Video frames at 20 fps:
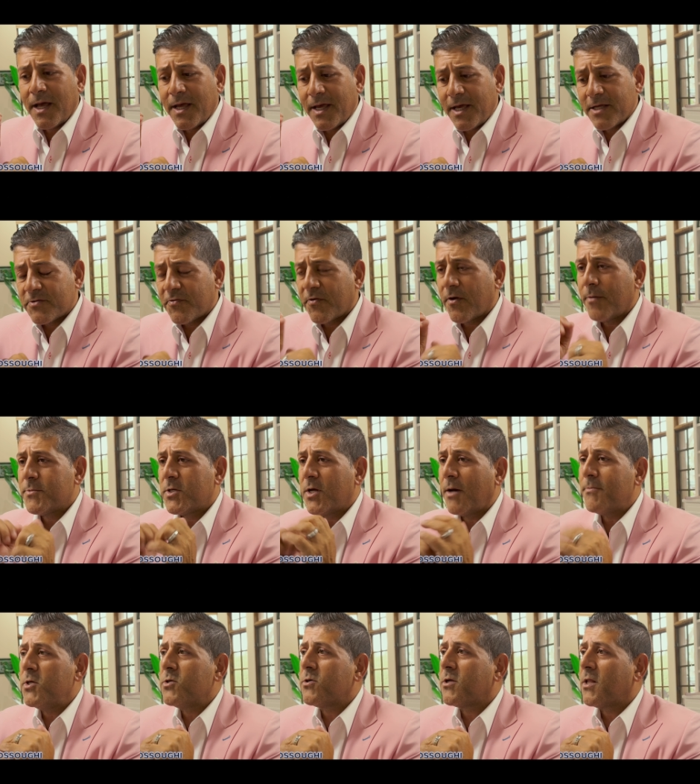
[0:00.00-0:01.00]
it's from
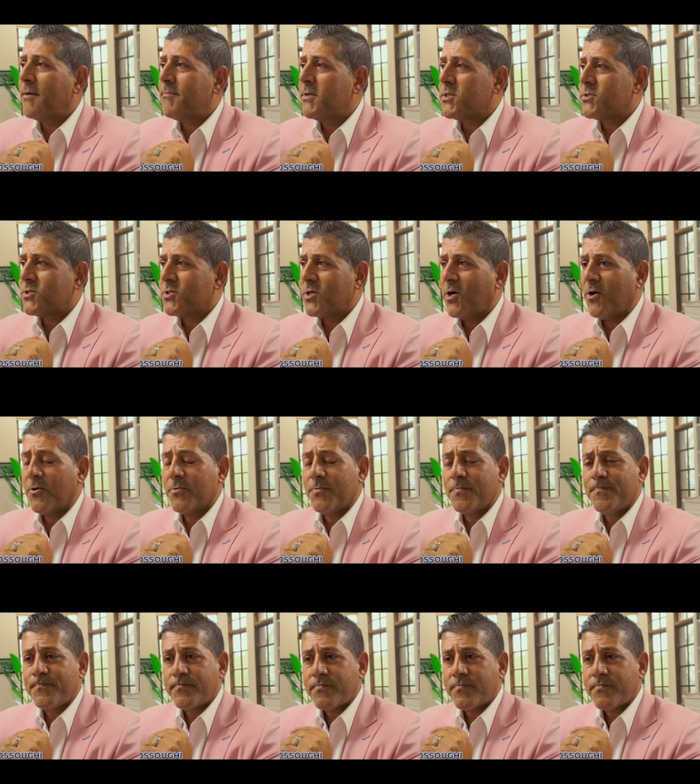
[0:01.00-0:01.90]
W. Clement Stone.